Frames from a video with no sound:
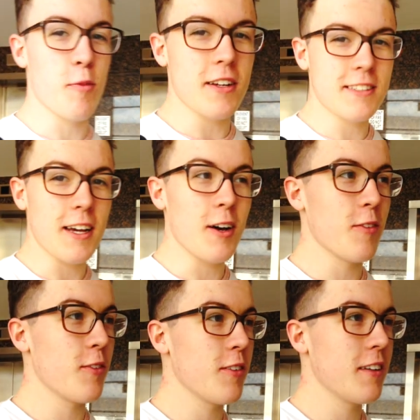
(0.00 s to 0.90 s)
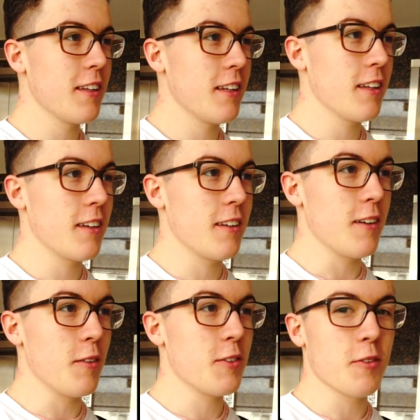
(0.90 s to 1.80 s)
for myself. Red Bull.
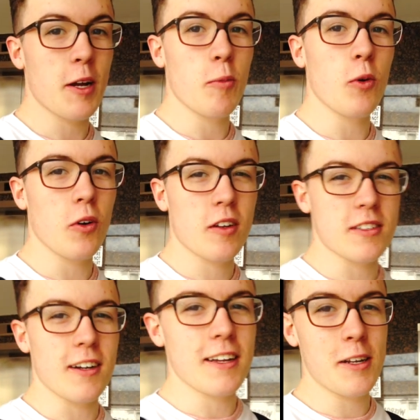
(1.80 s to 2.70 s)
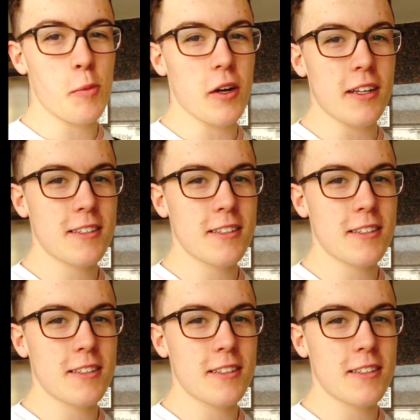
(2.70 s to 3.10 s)
Going to Red Bull because I got hit up on